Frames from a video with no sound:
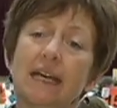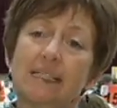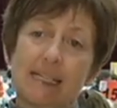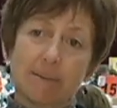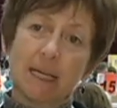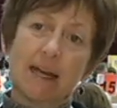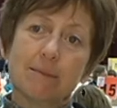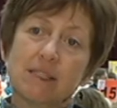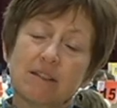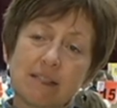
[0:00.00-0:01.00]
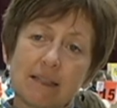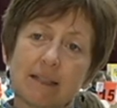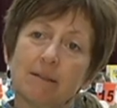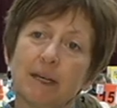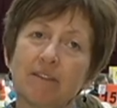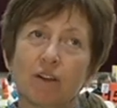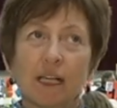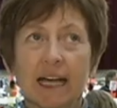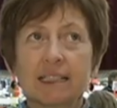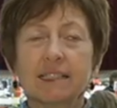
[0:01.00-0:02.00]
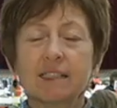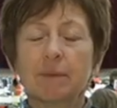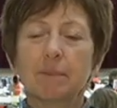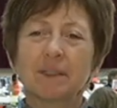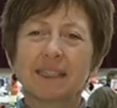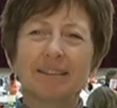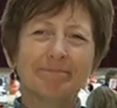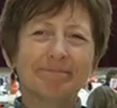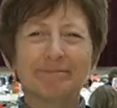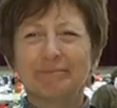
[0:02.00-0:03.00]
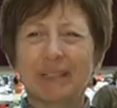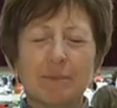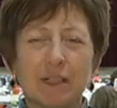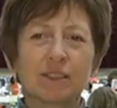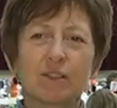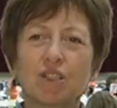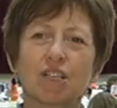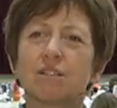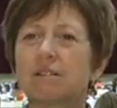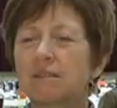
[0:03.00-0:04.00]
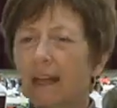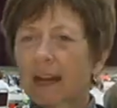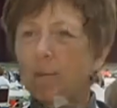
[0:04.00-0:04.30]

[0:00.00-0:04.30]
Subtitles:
Sometimes there's a little bit of reluctance, people saying, I'm not so sure that I